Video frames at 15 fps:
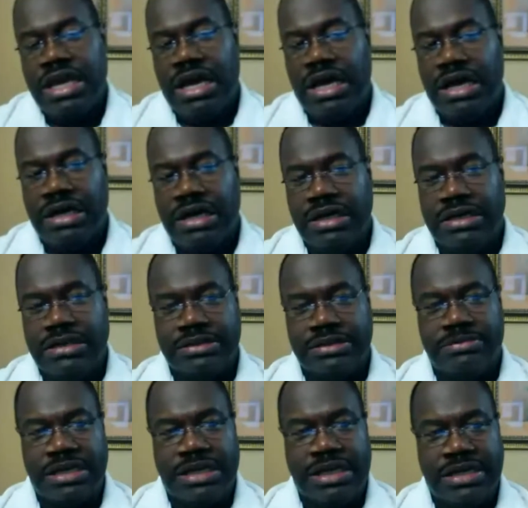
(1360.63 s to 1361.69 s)

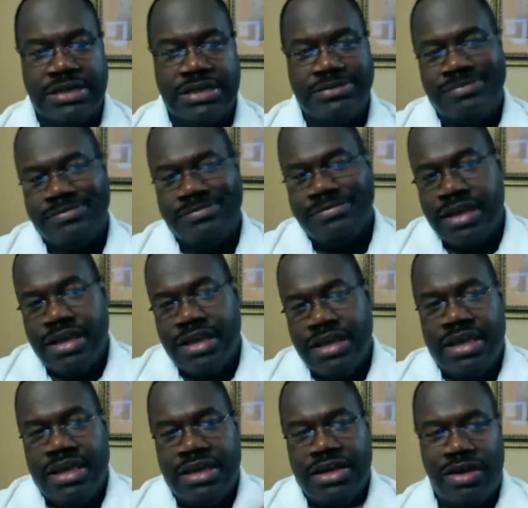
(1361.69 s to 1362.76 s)
And,
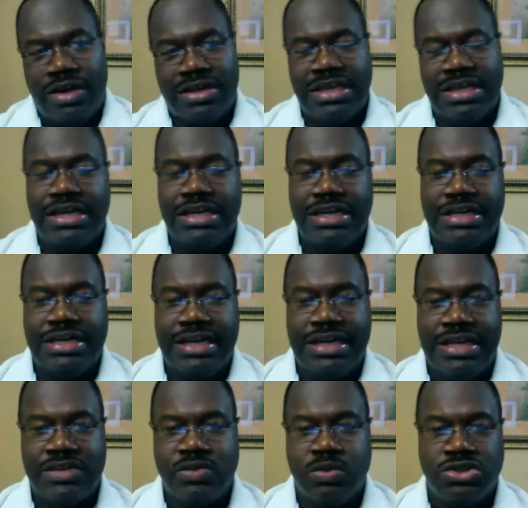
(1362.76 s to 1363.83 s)
you know, at the end of the day,
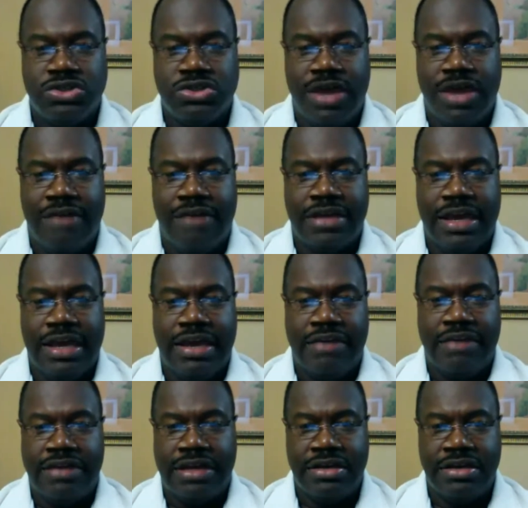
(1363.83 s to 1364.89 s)
that's what you have to
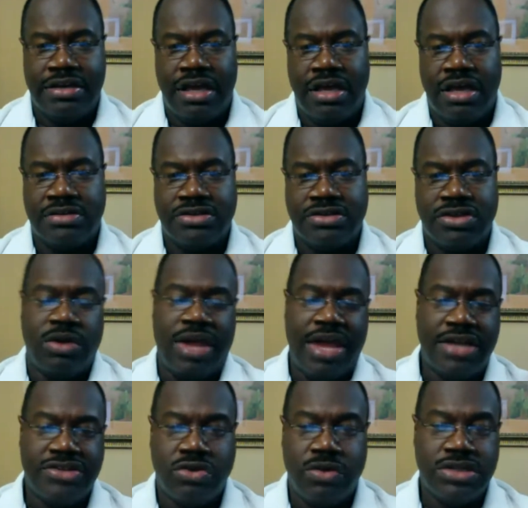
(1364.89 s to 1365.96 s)
have. And so to
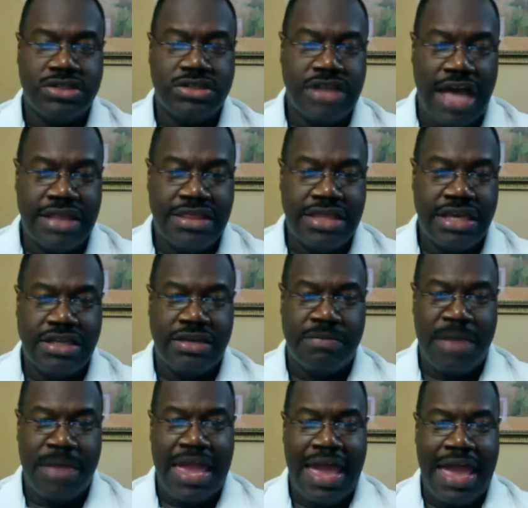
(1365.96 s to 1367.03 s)
answer your question, I think it
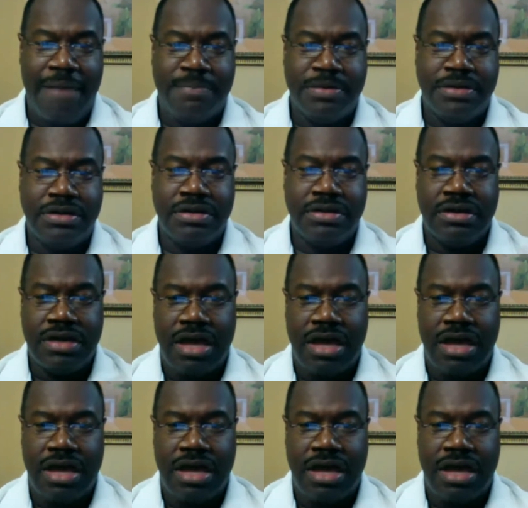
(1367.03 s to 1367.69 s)
may happen.